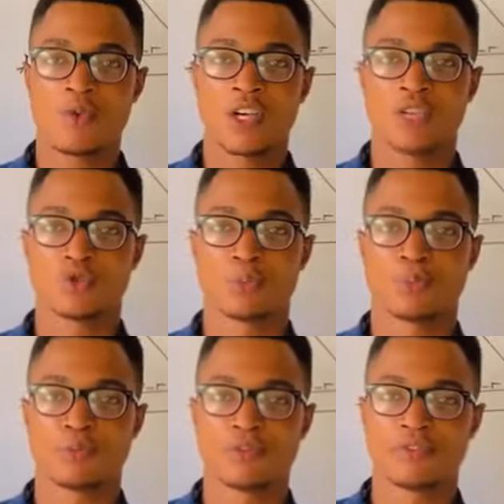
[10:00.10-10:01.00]
to
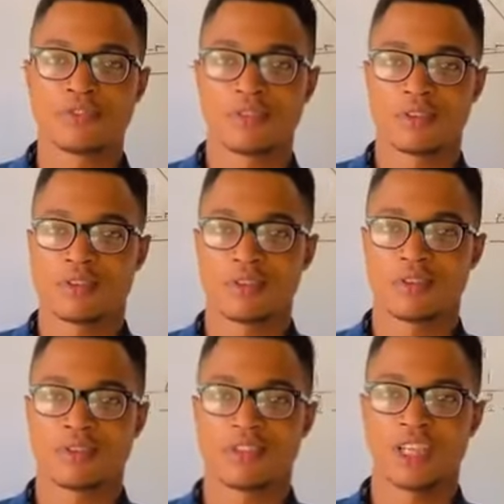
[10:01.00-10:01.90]
prove
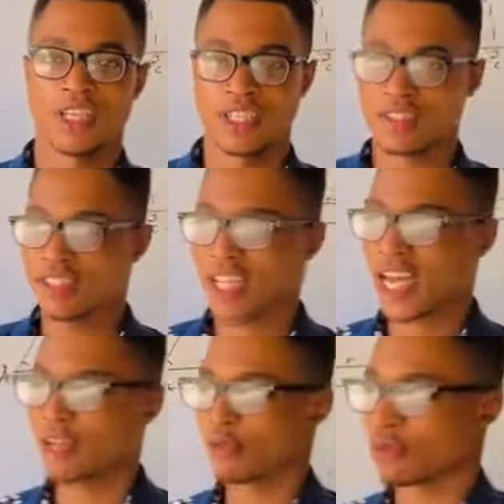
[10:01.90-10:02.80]
the sine rule.